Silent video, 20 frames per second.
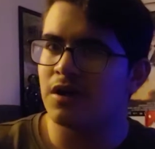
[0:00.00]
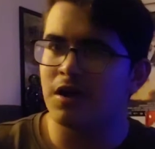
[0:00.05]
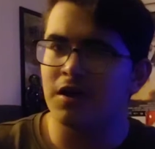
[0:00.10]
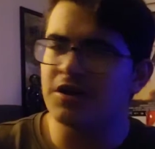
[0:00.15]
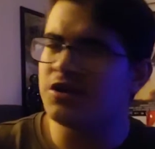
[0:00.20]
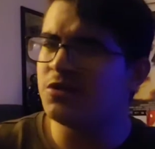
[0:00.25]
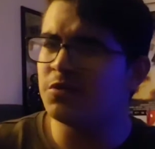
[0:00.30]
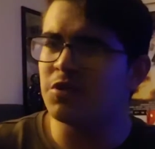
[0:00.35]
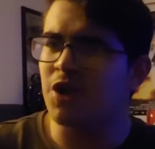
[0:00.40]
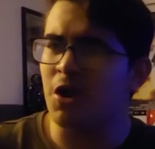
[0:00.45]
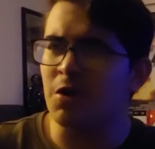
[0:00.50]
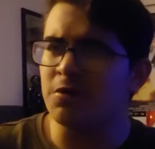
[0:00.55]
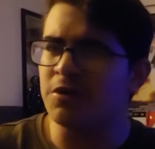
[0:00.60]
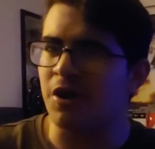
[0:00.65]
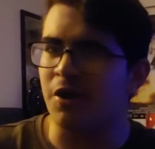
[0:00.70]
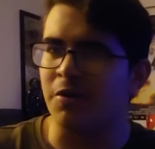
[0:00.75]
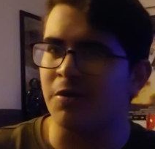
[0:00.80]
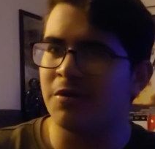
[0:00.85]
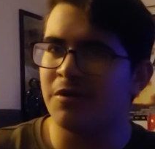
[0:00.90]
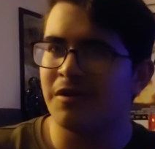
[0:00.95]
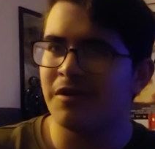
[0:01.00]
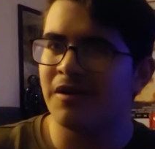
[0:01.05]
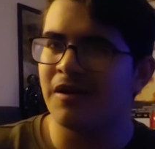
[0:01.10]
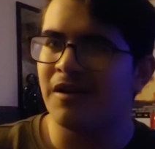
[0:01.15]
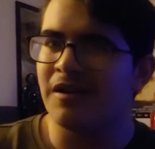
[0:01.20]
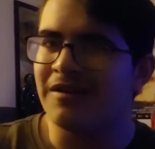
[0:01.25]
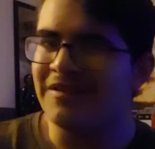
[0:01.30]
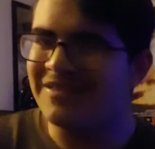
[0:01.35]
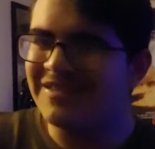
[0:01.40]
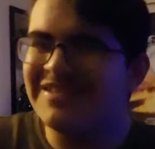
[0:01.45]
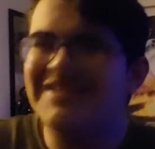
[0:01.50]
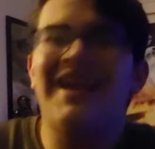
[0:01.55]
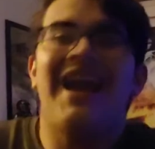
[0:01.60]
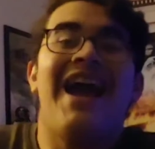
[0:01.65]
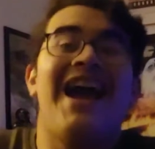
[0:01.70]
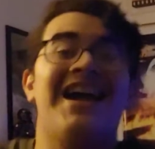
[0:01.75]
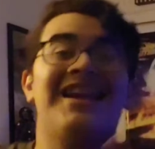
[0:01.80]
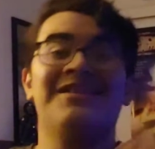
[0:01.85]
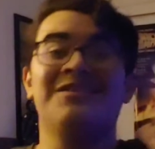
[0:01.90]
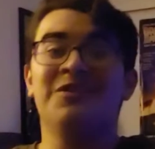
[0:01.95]
A new Coco.
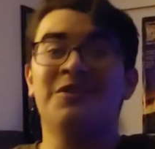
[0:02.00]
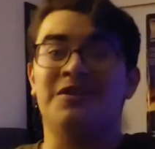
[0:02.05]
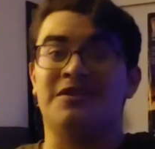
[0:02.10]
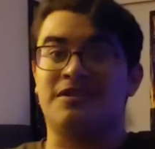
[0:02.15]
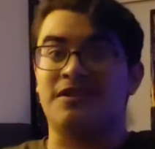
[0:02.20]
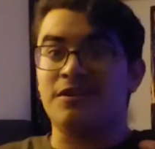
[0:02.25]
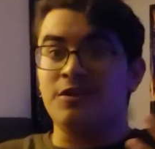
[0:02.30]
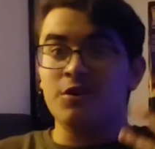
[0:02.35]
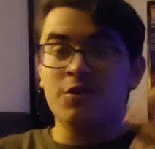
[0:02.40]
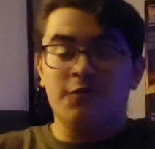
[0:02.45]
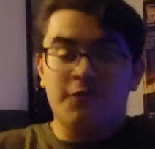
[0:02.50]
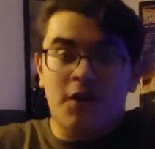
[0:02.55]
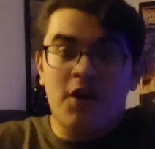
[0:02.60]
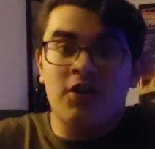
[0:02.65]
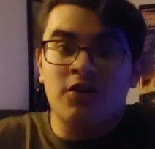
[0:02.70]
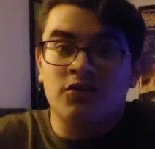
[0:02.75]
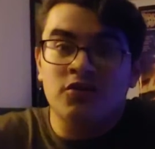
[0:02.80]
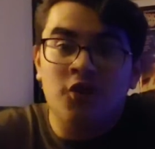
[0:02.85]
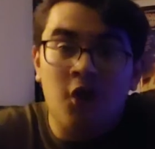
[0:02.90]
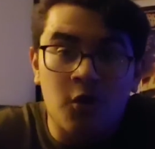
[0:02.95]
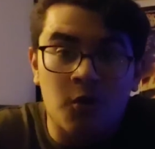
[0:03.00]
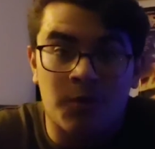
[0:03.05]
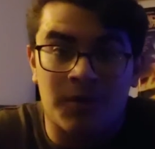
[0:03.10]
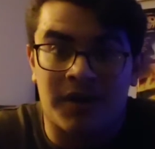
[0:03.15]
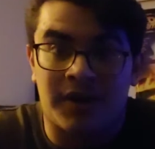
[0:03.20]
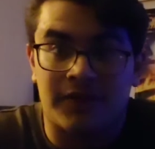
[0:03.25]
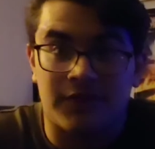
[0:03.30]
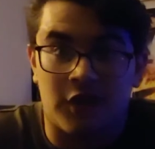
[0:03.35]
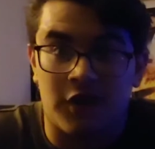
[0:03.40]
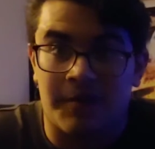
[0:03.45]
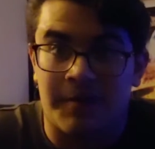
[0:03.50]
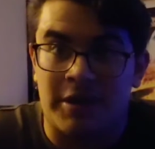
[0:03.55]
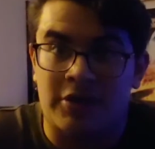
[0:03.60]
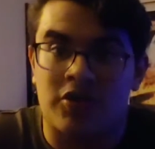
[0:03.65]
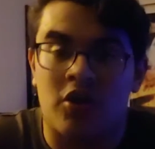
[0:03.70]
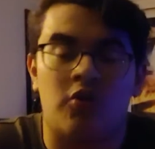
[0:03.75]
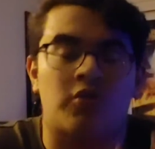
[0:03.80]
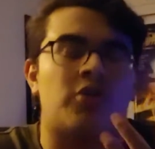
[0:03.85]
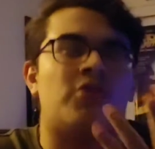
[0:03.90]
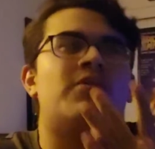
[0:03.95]
And look, you all know what I thought about
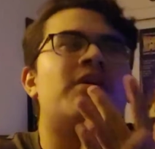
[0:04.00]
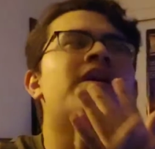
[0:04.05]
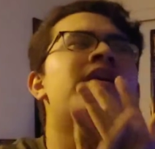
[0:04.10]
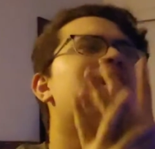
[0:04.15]
Coco.